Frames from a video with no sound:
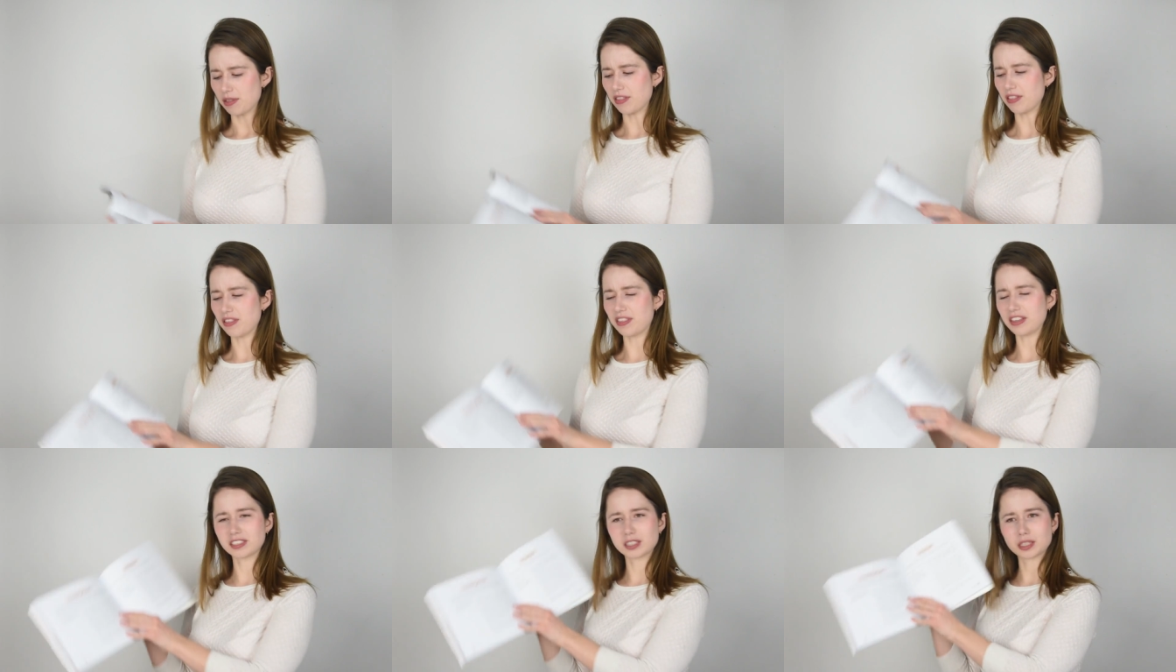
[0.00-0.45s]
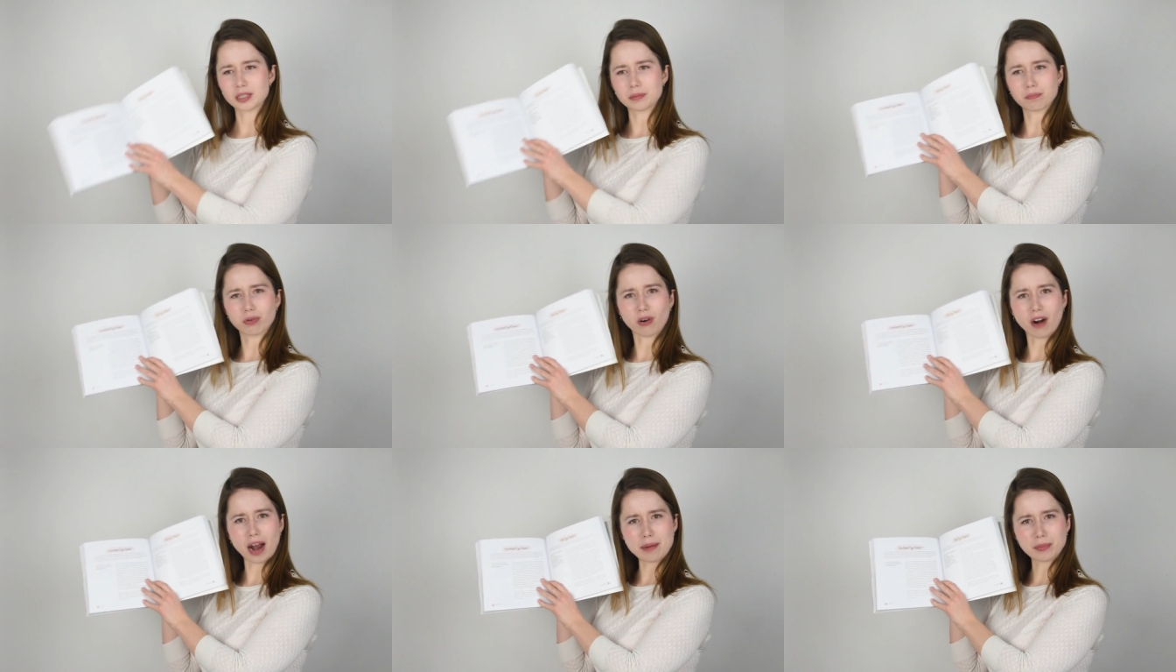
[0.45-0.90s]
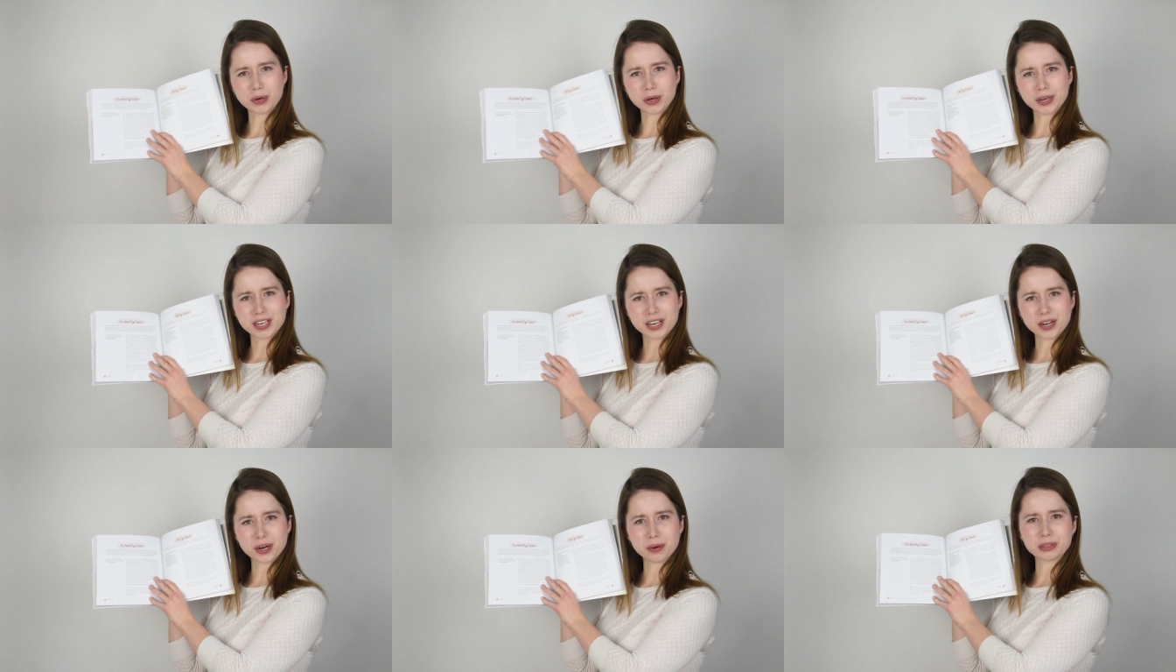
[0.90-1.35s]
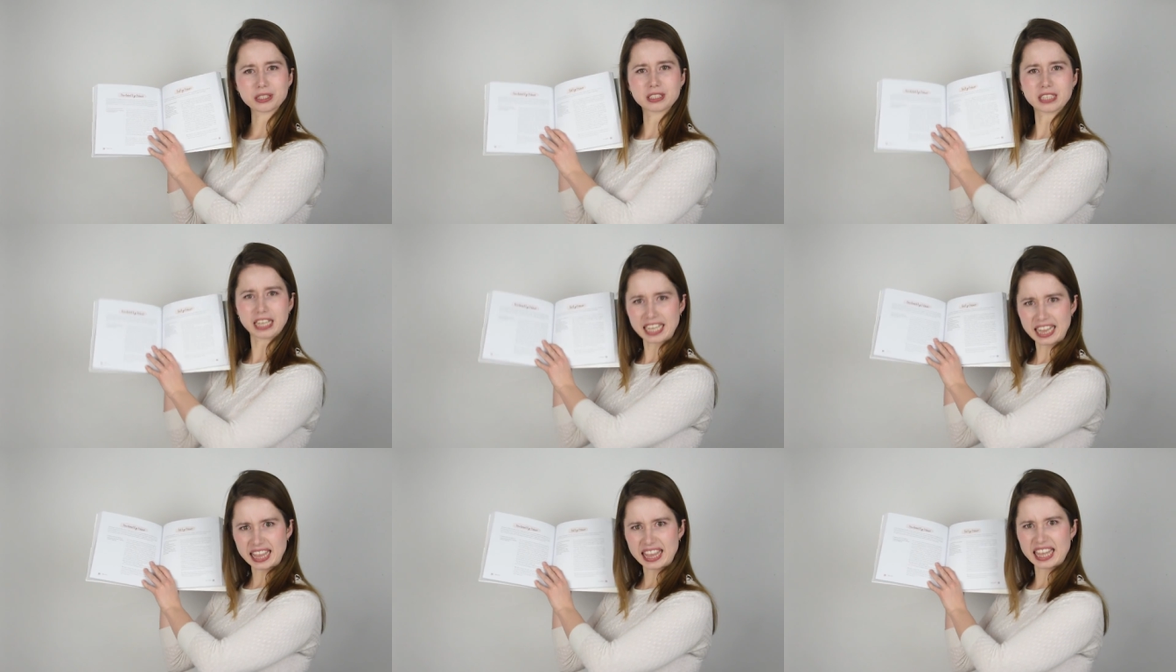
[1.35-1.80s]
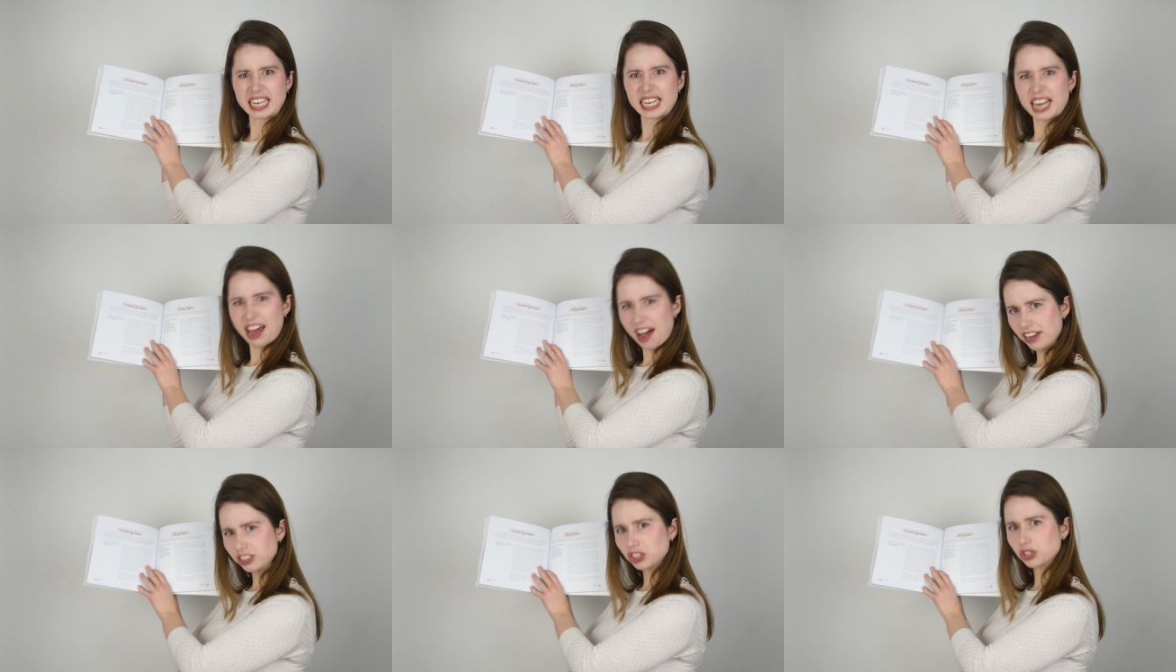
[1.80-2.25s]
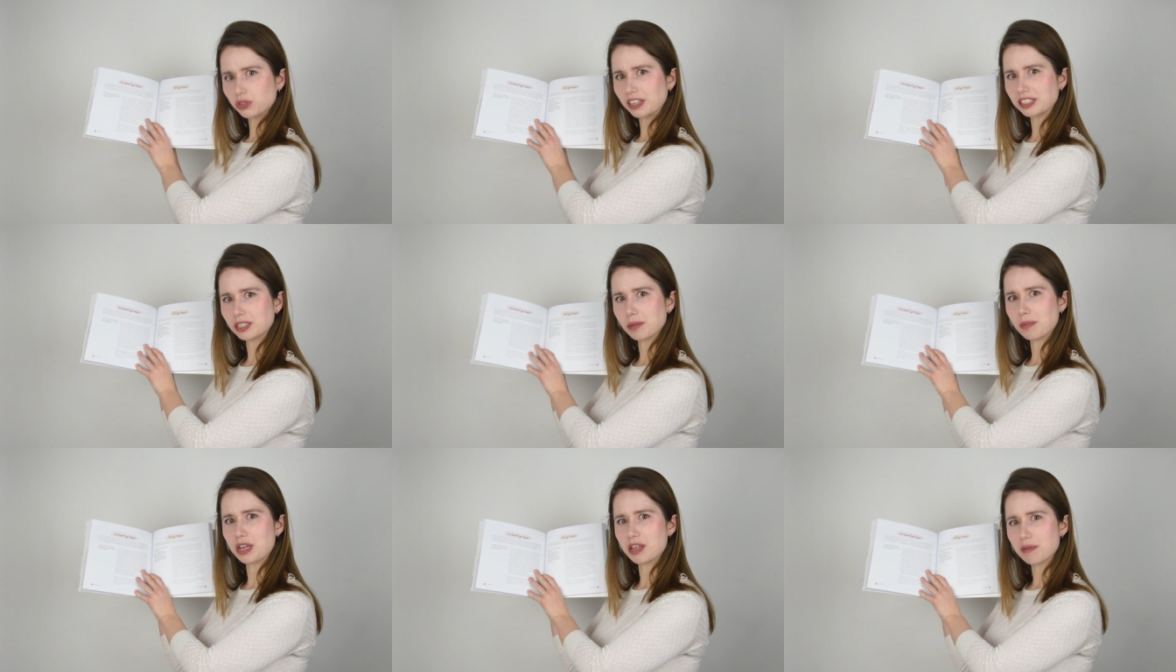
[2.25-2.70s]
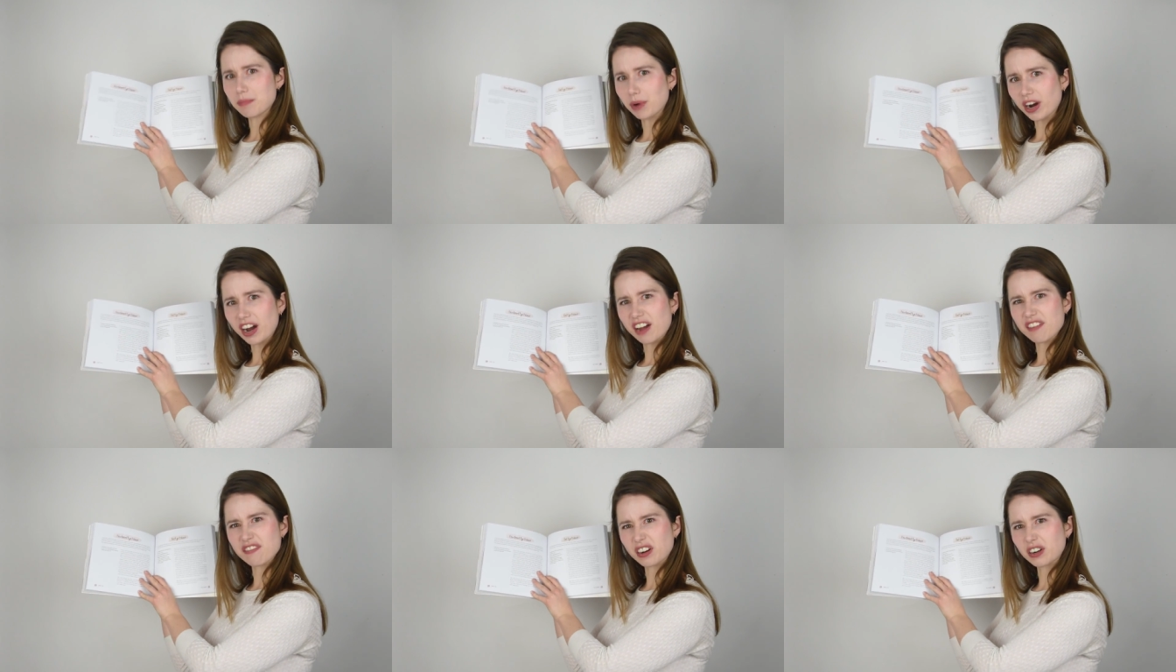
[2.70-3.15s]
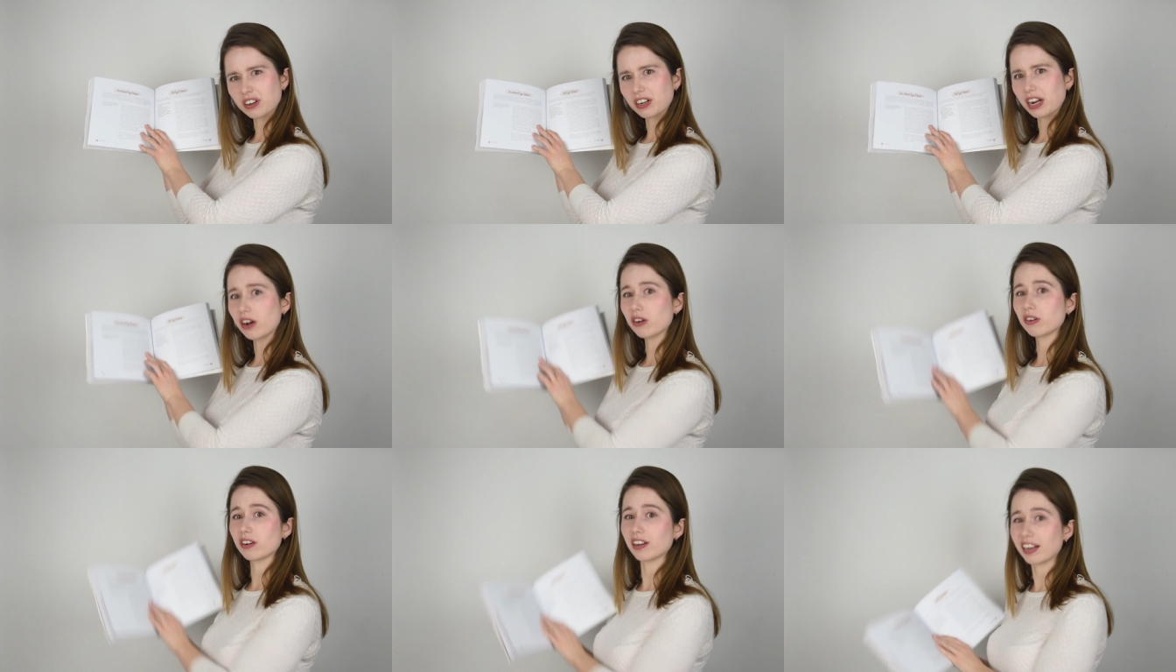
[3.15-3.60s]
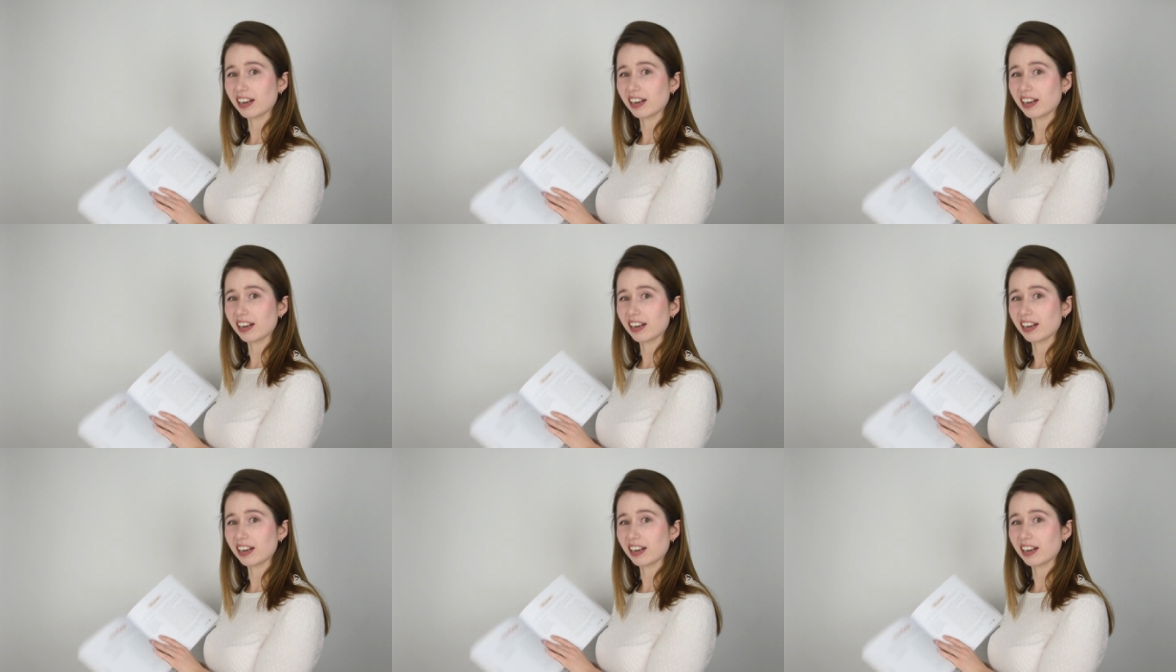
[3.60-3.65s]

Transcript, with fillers: this primer here was like the last recipe of the book I figured out,